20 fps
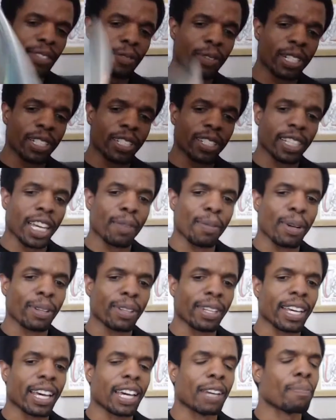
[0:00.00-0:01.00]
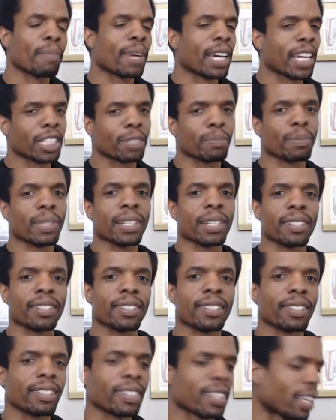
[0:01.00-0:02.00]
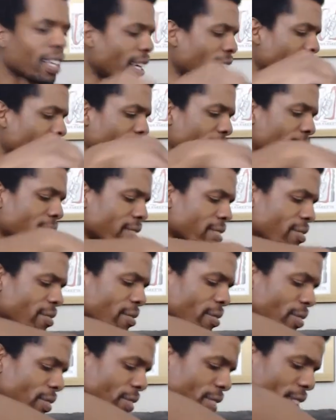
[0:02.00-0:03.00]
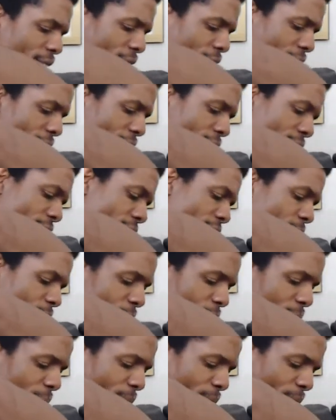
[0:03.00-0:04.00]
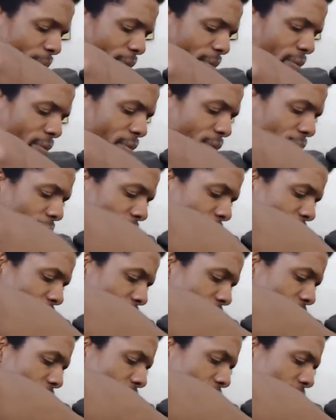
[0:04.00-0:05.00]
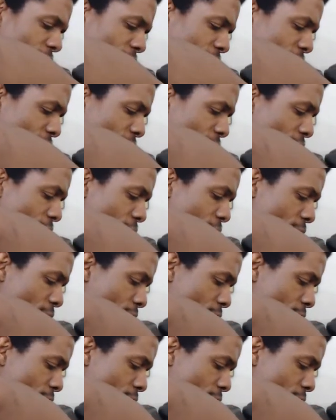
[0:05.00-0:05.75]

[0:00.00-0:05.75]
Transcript: originally came out, they had Man's Myth and that one. Let's see.